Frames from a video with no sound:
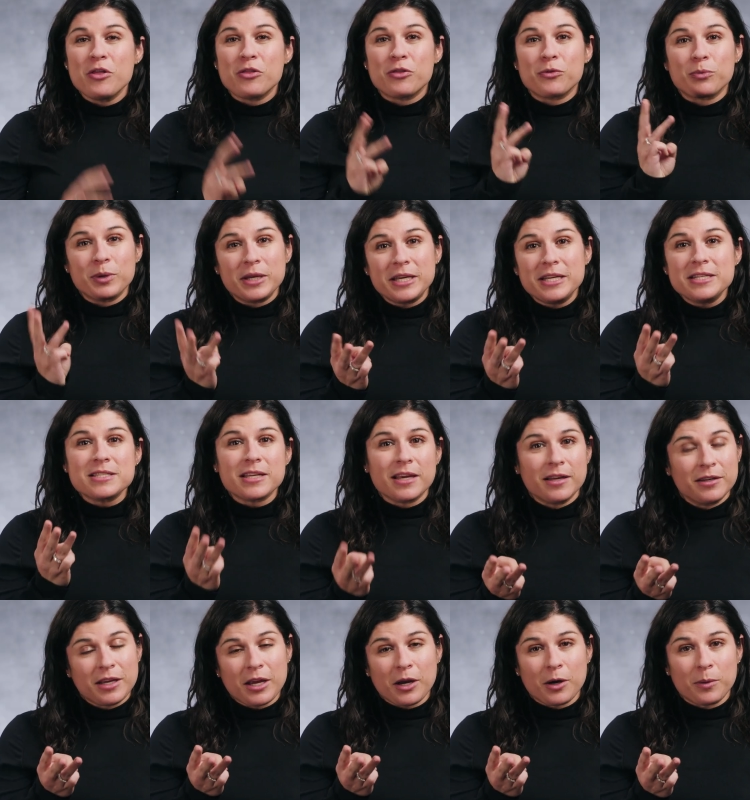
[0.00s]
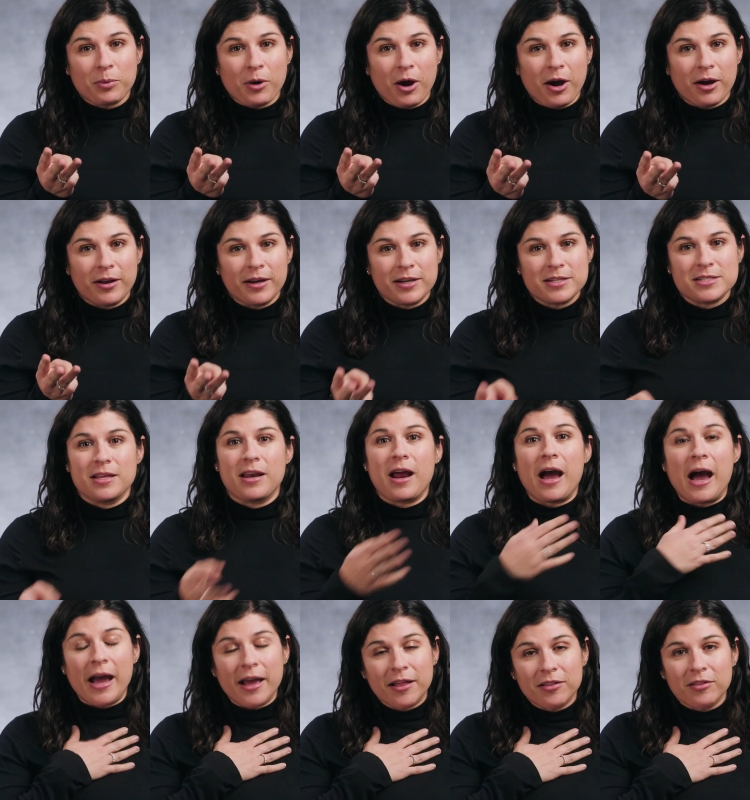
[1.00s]
three skincare products that
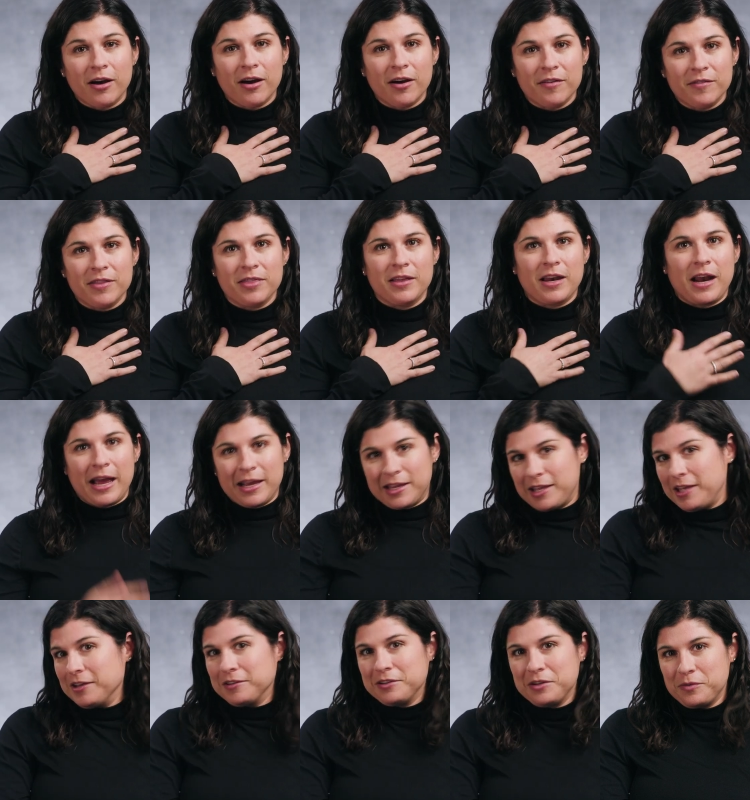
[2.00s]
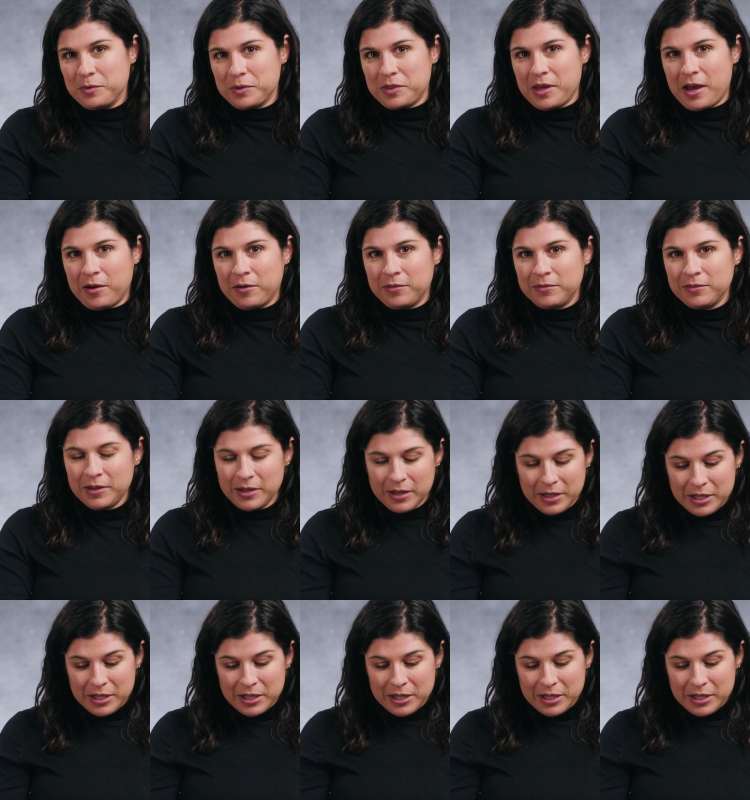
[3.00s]
I love and that I can't live without.